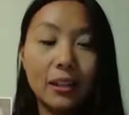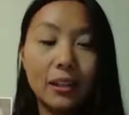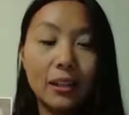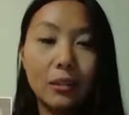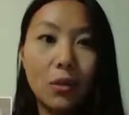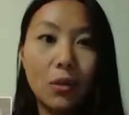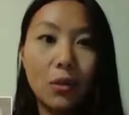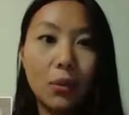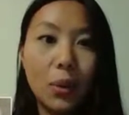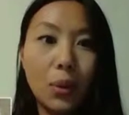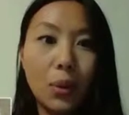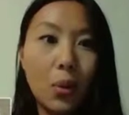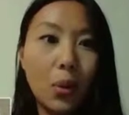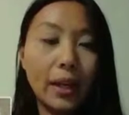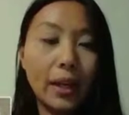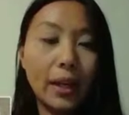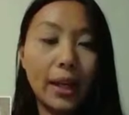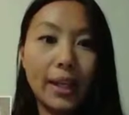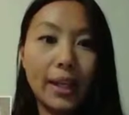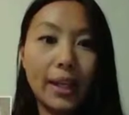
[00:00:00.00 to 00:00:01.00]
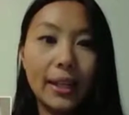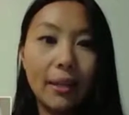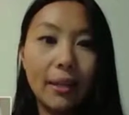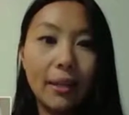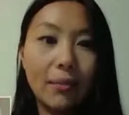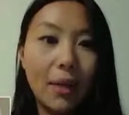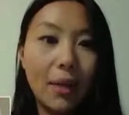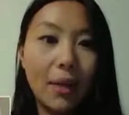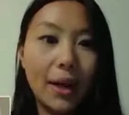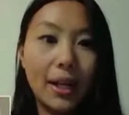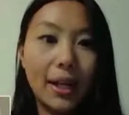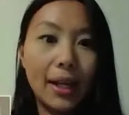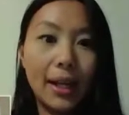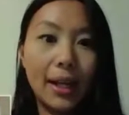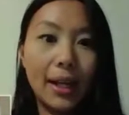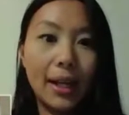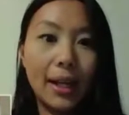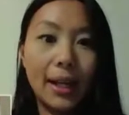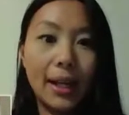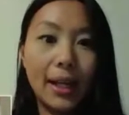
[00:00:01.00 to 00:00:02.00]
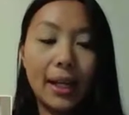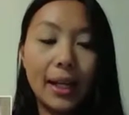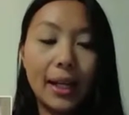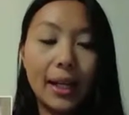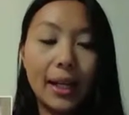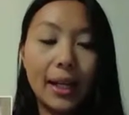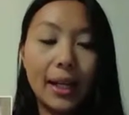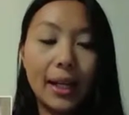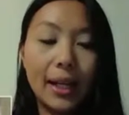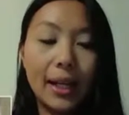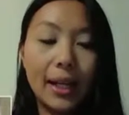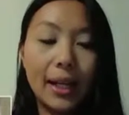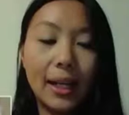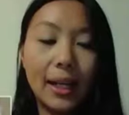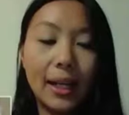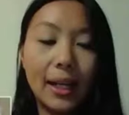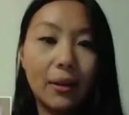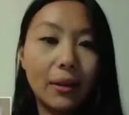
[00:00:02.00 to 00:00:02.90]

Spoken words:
It's more rewarding than money or